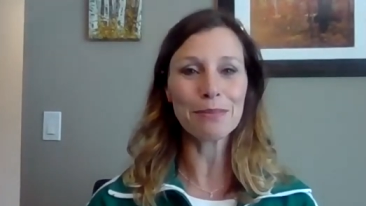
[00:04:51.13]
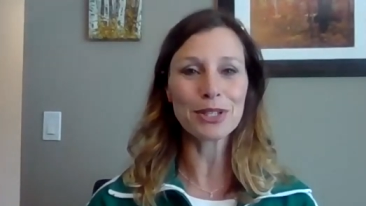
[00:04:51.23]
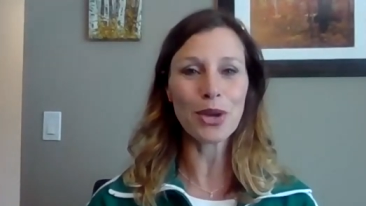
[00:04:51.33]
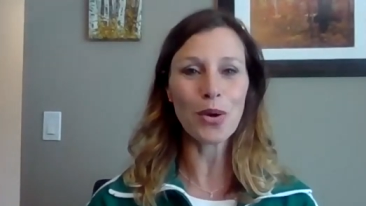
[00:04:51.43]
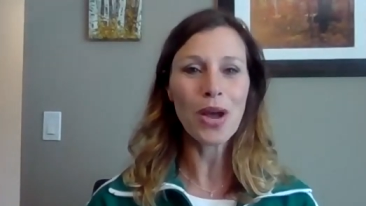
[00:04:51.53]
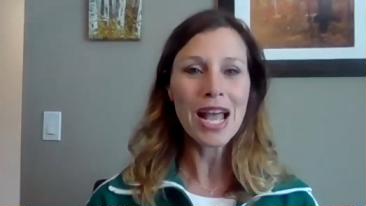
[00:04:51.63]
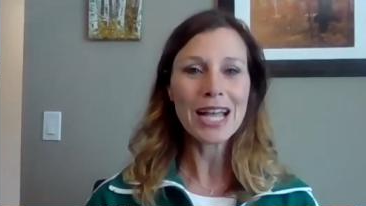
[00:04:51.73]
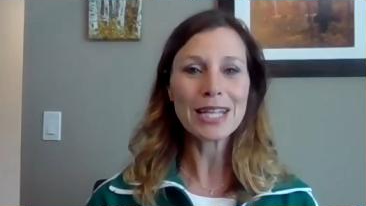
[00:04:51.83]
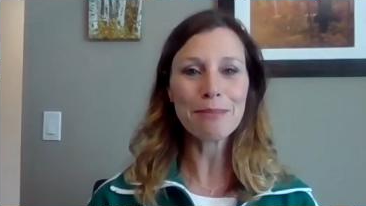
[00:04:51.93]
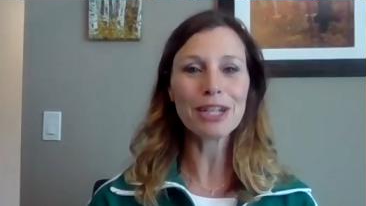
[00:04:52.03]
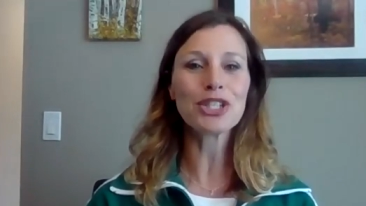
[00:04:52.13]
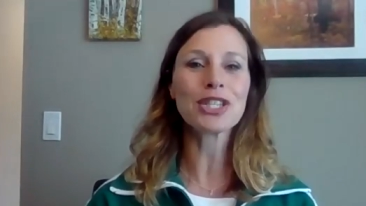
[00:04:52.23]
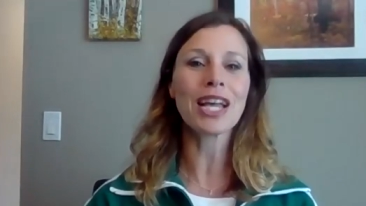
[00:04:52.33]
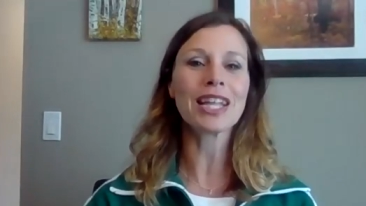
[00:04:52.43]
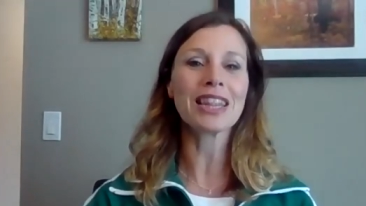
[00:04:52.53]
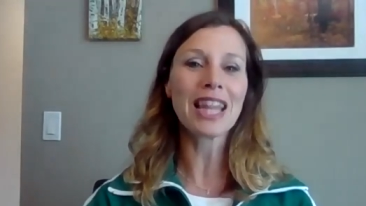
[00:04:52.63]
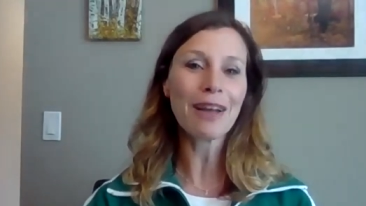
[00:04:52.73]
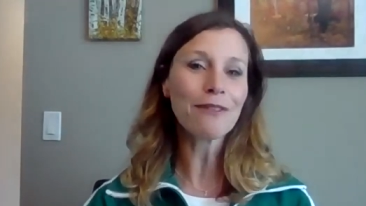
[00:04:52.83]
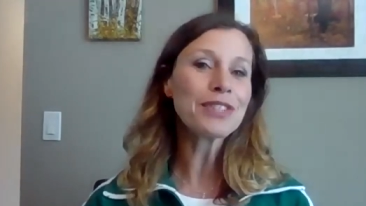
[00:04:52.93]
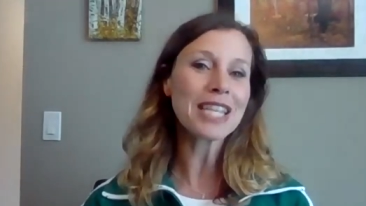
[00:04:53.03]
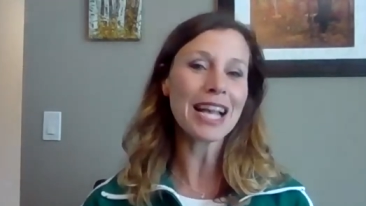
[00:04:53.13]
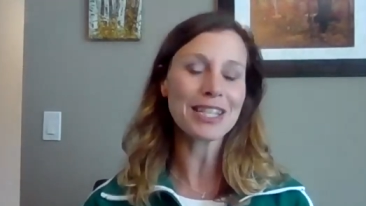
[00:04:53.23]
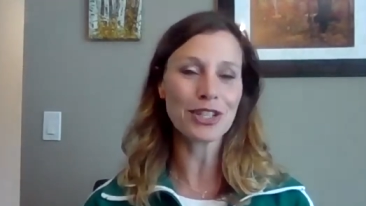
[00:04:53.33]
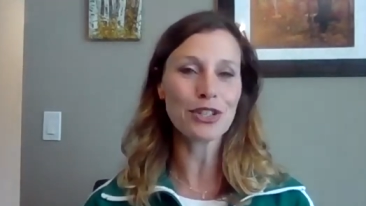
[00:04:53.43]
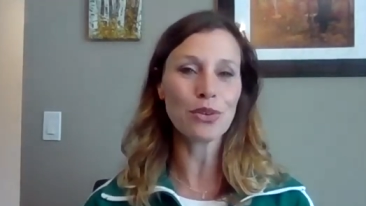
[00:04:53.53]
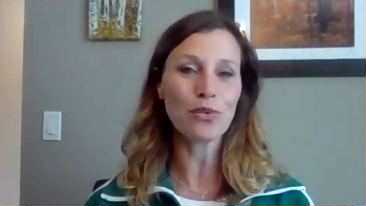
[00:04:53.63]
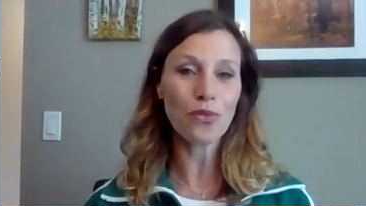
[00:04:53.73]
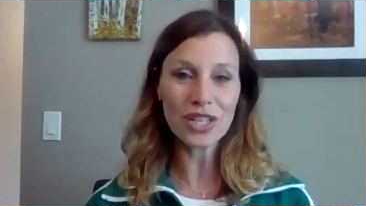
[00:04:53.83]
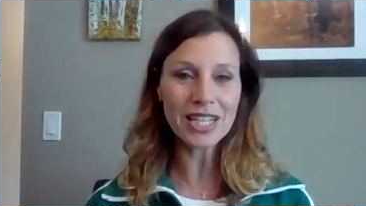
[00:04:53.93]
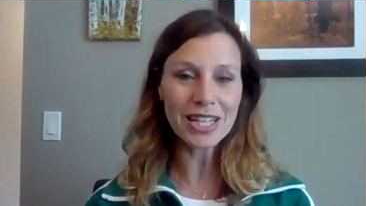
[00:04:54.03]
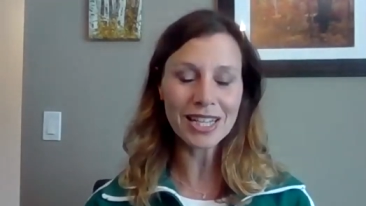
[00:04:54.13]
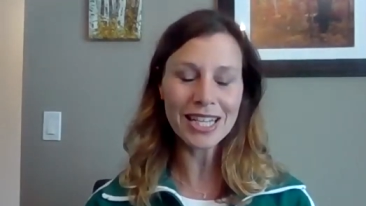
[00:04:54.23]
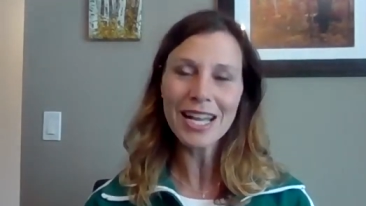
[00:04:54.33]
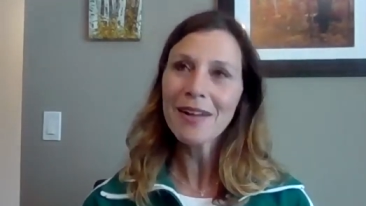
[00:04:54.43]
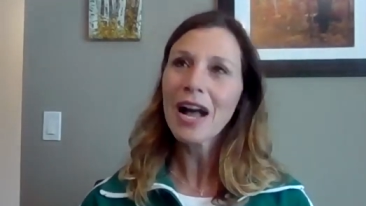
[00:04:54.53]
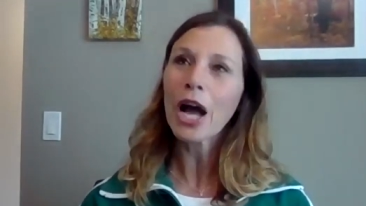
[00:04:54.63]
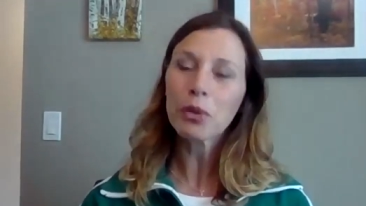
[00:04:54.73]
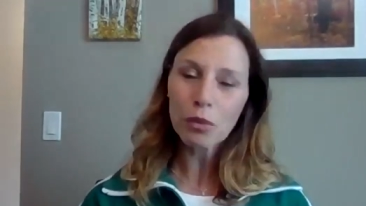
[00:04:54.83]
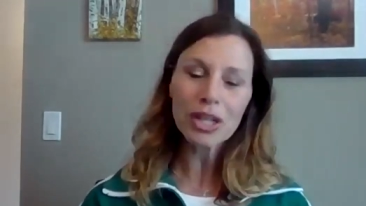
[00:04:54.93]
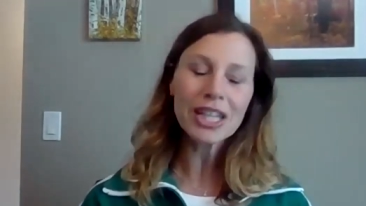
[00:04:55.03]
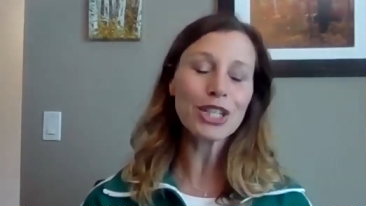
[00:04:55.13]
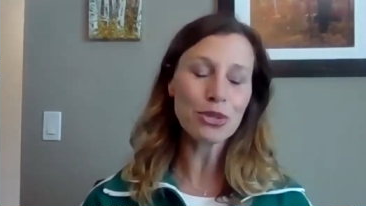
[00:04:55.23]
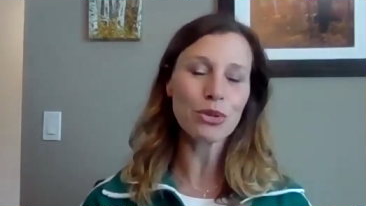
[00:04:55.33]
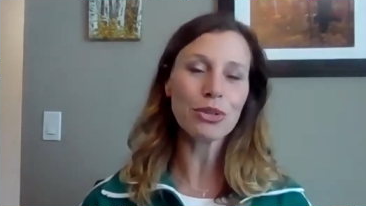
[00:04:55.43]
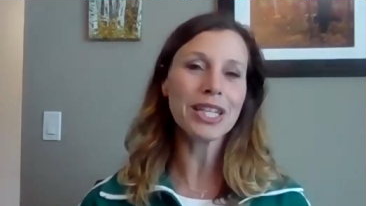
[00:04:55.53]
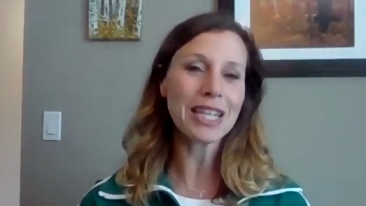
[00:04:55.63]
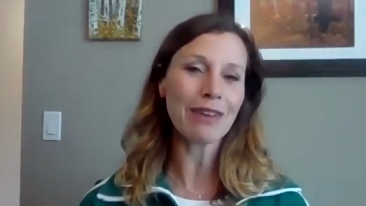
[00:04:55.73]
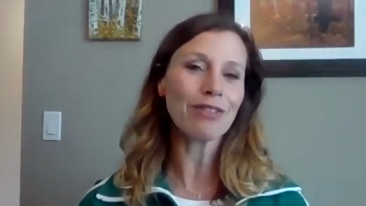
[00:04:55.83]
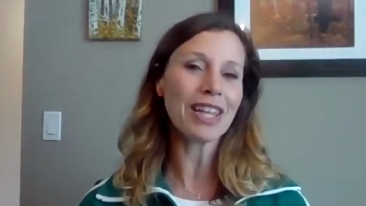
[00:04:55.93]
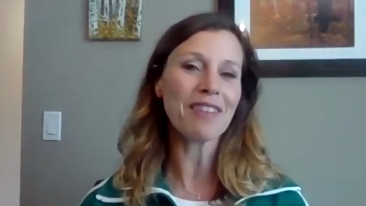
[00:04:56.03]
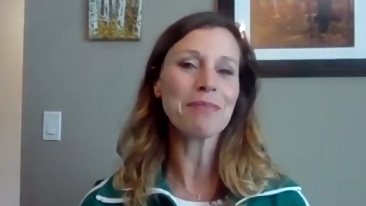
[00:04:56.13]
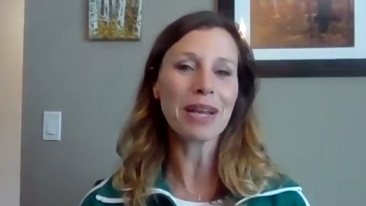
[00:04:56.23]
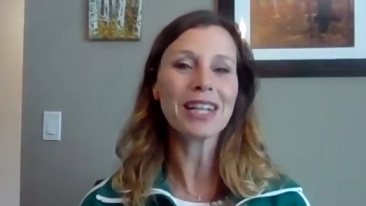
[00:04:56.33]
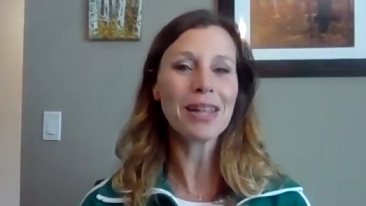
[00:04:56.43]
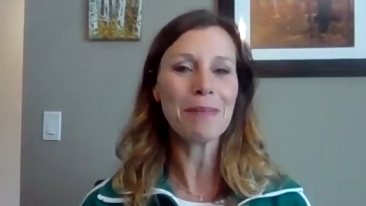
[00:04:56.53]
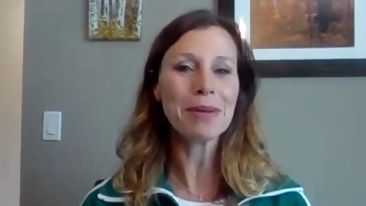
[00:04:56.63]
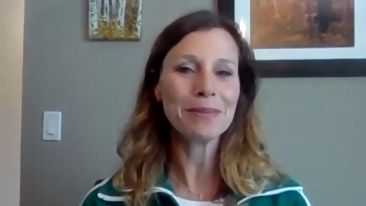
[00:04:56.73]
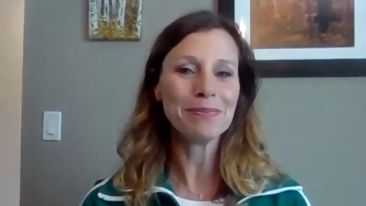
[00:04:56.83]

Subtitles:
So as much as I left Saskatoon physically, I really, truly never left my club.